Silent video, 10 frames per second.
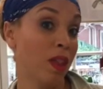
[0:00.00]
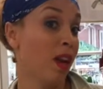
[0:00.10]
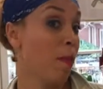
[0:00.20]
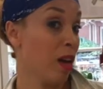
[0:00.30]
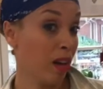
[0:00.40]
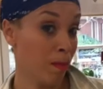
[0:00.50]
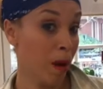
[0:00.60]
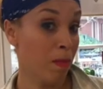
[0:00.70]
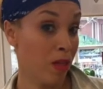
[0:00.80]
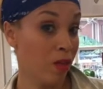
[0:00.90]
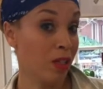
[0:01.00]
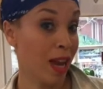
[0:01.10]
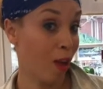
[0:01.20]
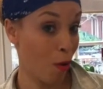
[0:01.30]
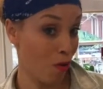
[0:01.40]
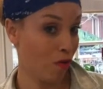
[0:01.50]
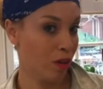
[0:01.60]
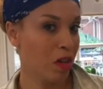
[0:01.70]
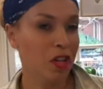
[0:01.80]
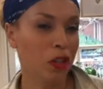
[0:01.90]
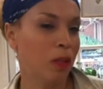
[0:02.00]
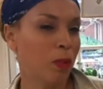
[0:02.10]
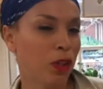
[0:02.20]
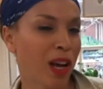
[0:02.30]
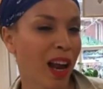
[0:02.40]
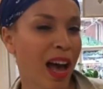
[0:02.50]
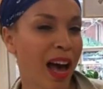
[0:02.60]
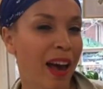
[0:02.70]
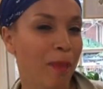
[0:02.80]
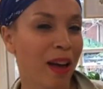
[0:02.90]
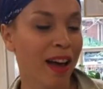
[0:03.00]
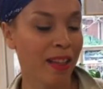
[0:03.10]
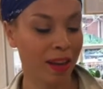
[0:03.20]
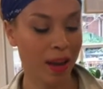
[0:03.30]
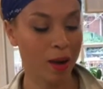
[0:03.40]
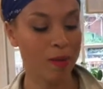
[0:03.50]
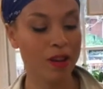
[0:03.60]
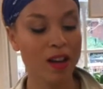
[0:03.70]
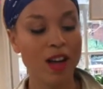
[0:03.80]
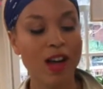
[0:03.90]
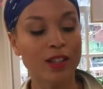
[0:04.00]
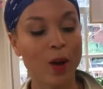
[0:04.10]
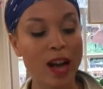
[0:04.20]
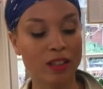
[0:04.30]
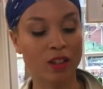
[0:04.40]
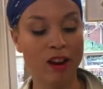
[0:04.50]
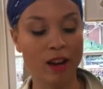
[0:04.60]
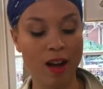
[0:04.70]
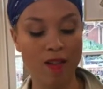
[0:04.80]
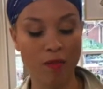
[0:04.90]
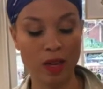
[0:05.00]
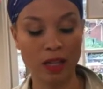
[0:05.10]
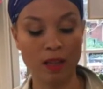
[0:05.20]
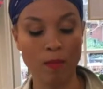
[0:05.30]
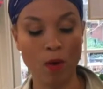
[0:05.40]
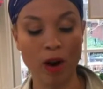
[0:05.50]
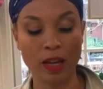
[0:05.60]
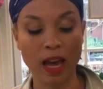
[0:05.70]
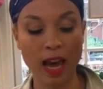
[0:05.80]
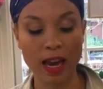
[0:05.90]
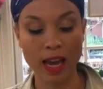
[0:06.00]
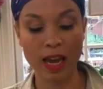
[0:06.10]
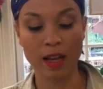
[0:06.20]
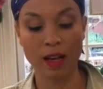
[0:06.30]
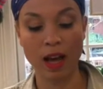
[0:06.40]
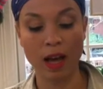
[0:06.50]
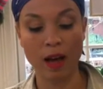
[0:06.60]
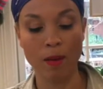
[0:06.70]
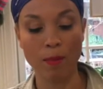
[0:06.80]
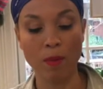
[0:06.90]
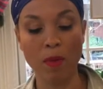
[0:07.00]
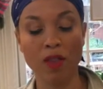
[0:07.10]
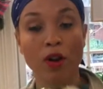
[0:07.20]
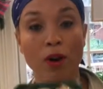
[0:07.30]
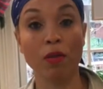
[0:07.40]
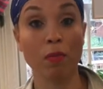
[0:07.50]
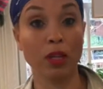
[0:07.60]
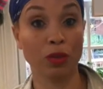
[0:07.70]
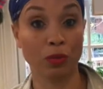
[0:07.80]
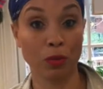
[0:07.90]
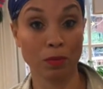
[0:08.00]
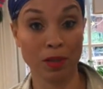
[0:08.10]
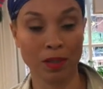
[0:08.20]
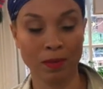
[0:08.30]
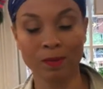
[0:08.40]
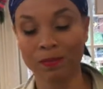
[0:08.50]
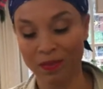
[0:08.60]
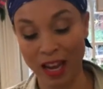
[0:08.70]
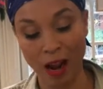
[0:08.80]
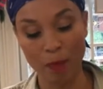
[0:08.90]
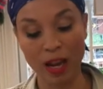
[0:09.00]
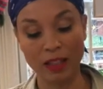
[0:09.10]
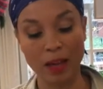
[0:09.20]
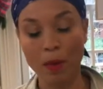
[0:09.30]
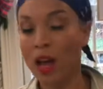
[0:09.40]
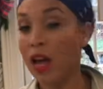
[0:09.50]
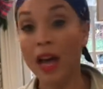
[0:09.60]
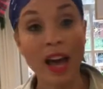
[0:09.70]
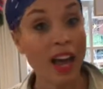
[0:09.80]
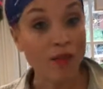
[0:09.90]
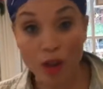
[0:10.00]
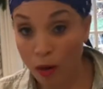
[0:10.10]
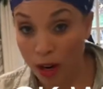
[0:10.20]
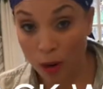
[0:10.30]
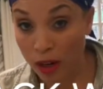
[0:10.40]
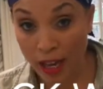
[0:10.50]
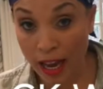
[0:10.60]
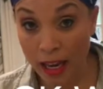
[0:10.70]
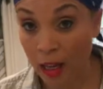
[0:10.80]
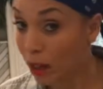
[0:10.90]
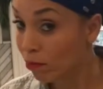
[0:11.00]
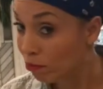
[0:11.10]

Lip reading: then I'm gonna let my mother take over. She's been trying to hide behind the camera. So I started off with some organic Mother Earth mushrooms that I picked up. And if you don't eat organic,